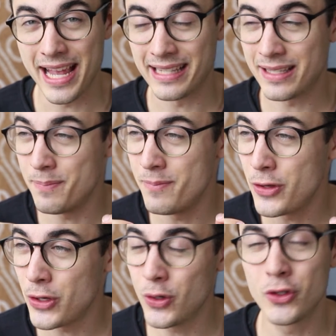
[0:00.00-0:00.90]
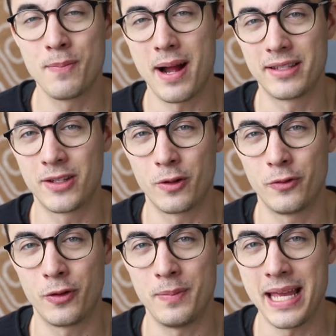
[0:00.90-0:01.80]
It's a huge milestone
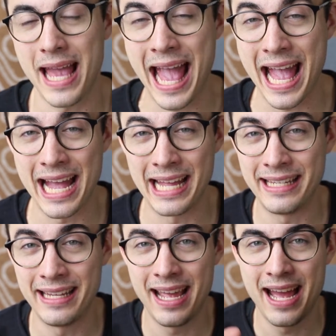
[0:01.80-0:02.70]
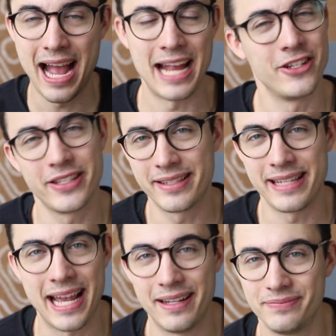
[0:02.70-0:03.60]
for me, and I just,
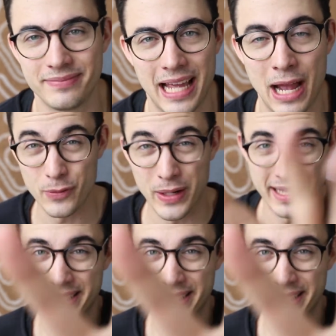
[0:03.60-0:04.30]
yeah. Anyway,